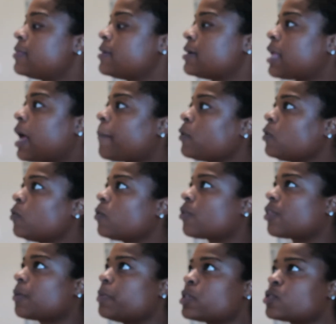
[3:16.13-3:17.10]
then I'm gonna
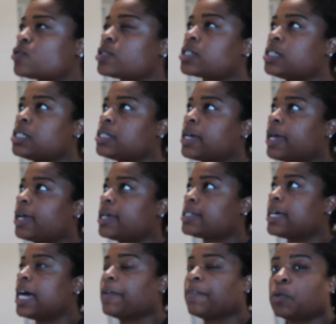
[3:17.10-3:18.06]
order the pictures tonight because
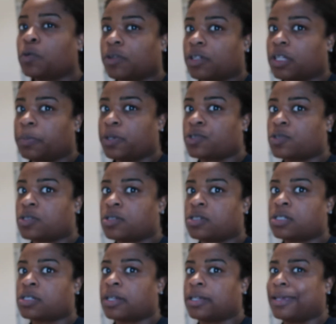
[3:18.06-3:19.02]
I haven't ordered the
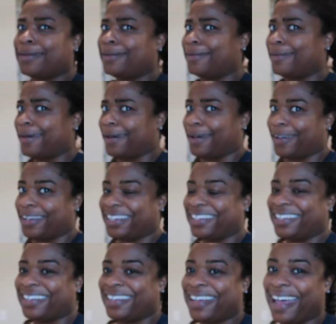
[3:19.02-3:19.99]
pictures
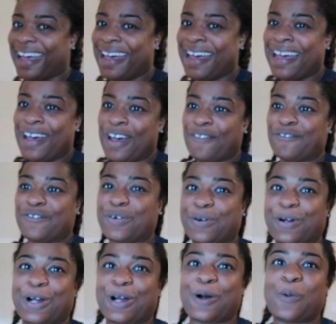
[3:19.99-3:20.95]
yet
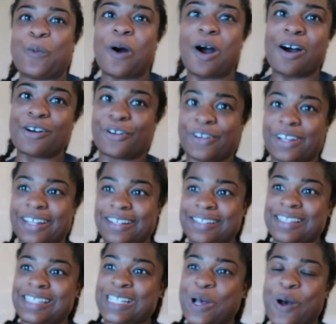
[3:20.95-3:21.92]
for
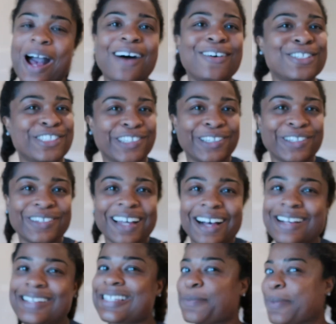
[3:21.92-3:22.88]
Walgreens. So I'll show you
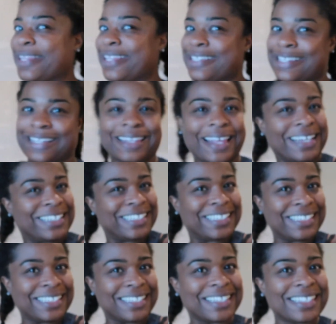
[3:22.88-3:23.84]
guys some of the
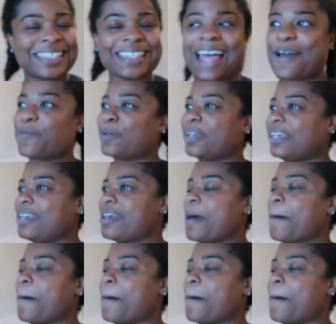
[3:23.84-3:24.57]
selections that we